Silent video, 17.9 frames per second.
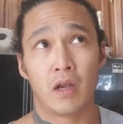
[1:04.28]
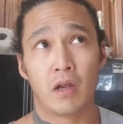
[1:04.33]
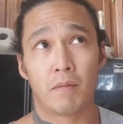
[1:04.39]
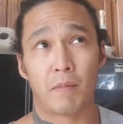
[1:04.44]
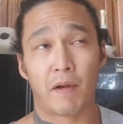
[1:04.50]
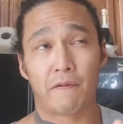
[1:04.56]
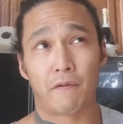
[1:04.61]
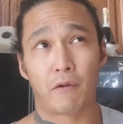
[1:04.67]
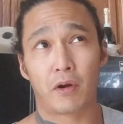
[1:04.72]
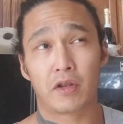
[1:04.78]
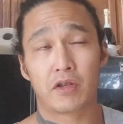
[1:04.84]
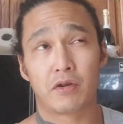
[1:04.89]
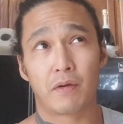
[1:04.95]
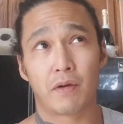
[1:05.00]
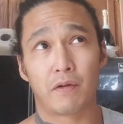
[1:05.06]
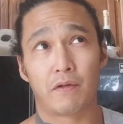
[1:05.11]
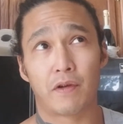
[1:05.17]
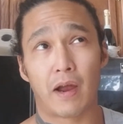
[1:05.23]
my
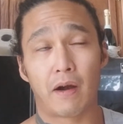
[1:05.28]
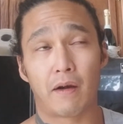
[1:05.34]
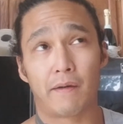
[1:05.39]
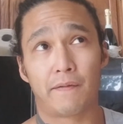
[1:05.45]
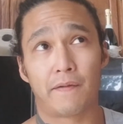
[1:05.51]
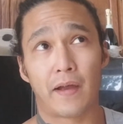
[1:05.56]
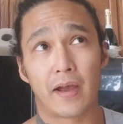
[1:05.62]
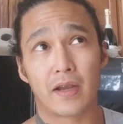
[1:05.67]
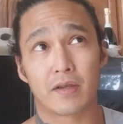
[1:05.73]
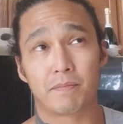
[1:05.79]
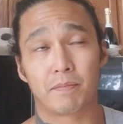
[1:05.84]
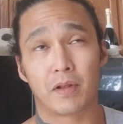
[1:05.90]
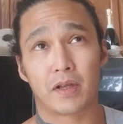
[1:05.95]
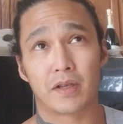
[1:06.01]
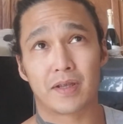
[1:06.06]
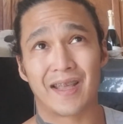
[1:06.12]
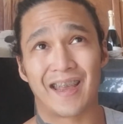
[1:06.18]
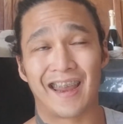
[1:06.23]
42 hour fast
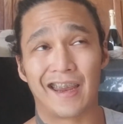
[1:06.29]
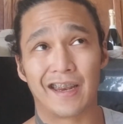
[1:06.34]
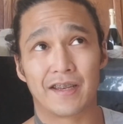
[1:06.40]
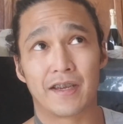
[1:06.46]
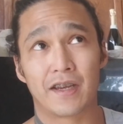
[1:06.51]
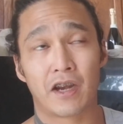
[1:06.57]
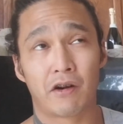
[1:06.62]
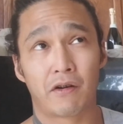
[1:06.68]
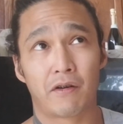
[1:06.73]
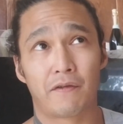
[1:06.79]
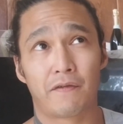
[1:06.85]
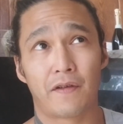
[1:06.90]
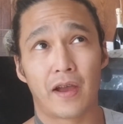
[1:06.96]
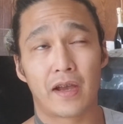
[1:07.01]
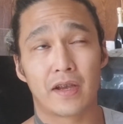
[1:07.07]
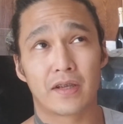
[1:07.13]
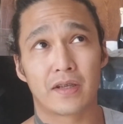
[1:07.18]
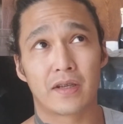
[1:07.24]
plus the 18 hour
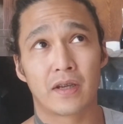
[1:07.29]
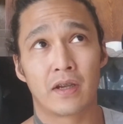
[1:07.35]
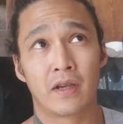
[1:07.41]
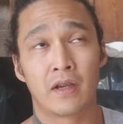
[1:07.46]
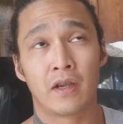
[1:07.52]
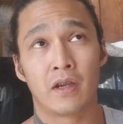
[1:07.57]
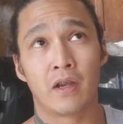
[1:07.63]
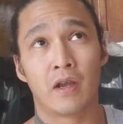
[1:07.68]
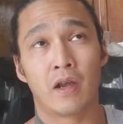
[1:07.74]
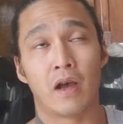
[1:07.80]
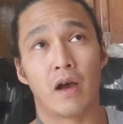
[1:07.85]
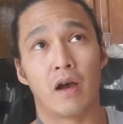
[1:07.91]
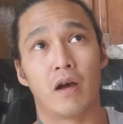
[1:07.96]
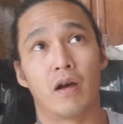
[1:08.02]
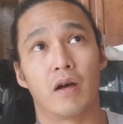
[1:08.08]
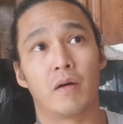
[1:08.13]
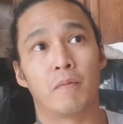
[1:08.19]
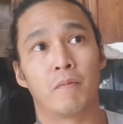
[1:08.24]
fast
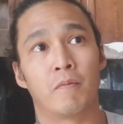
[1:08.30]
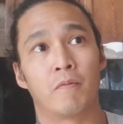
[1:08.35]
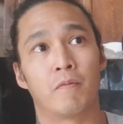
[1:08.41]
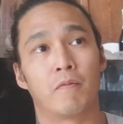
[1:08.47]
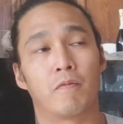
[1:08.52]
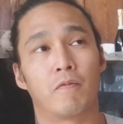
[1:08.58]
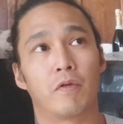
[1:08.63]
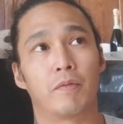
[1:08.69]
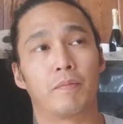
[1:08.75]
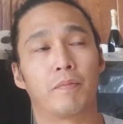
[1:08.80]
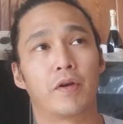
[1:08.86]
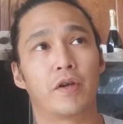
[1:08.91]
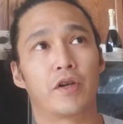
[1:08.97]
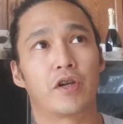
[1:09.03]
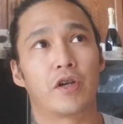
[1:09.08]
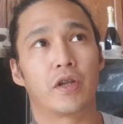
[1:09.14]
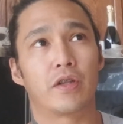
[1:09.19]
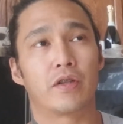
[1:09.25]
um, would
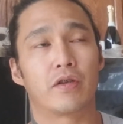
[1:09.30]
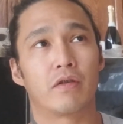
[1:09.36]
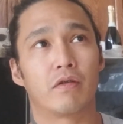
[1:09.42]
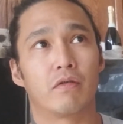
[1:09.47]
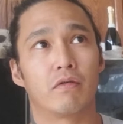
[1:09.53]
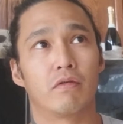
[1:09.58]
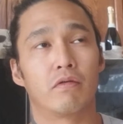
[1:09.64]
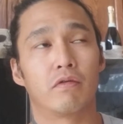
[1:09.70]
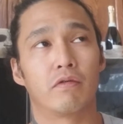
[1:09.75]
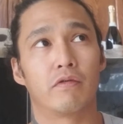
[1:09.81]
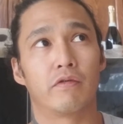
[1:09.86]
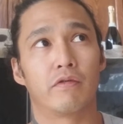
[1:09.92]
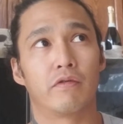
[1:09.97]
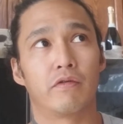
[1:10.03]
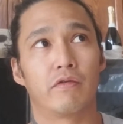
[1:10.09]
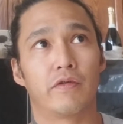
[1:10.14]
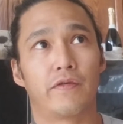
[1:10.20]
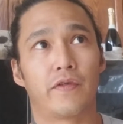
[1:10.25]
push it
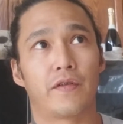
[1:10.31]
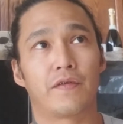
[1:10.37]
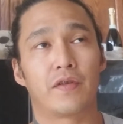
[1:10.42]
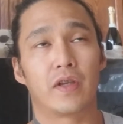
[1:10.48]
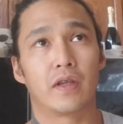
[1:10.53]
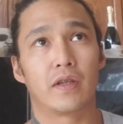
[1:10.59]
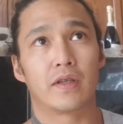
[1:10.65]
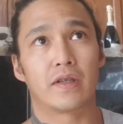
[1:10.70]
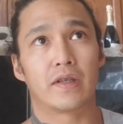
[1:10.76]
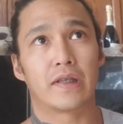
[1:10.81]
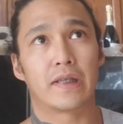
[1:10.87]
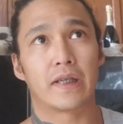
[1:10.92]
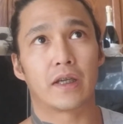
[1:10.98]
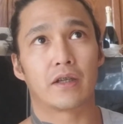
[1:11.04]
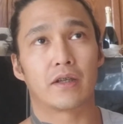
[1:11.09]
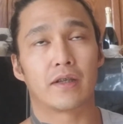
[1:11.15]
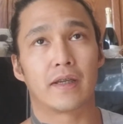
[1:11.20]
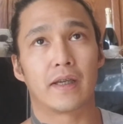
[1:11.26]
to 50,
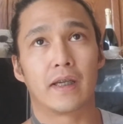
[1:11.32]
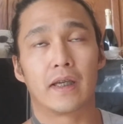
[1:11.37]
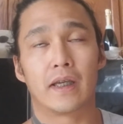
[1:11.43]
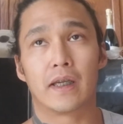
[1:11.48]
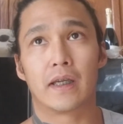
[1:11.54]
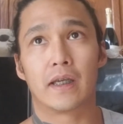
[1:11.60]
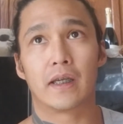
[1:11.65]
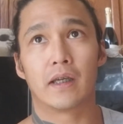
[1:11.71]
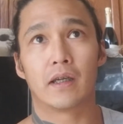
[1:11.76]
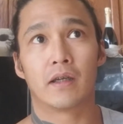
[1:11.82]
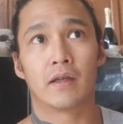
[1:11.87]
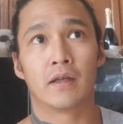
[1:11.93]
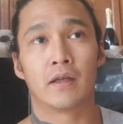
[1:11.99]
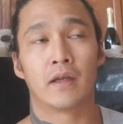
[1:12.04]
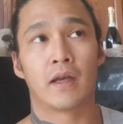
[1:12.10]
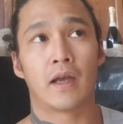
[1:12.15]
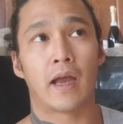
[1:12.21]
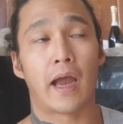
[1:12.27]
60
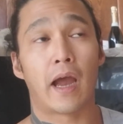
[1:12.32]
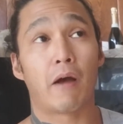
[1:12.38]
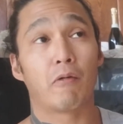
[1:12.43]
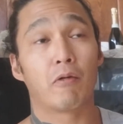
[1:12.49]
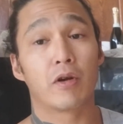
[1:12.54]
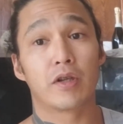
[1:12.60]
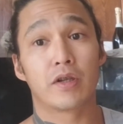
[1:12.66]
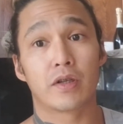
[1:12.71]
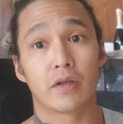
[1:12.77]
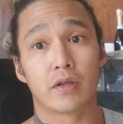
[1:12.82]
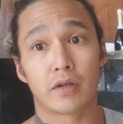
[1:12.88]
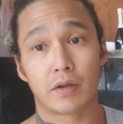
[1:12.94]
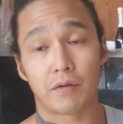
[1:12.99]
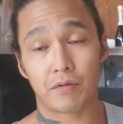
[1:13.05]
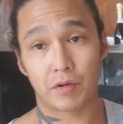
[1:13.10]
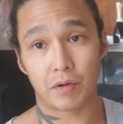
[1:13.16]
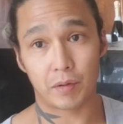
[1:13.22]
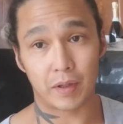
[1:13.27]
hours. So
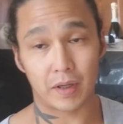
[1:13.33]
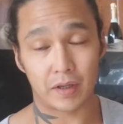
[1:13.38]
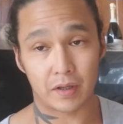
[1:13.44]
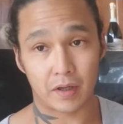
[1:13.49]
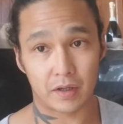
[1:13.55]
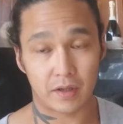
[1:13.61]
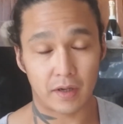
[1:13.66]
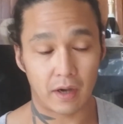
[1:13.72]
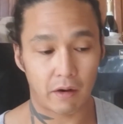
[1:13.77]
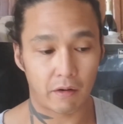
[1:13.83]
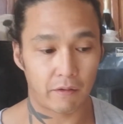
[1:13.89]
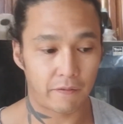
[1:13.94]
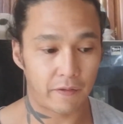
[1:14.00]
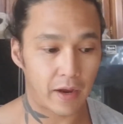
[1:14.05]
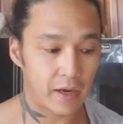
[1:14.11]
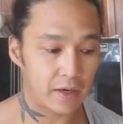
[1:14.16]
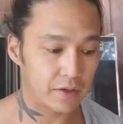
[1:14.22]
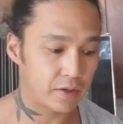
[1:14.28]
I was doing the 60 hour
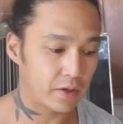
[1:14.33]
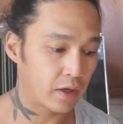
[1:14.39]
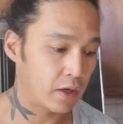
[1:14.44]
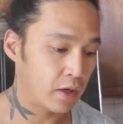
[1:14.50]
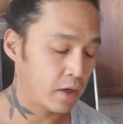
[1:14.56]
fast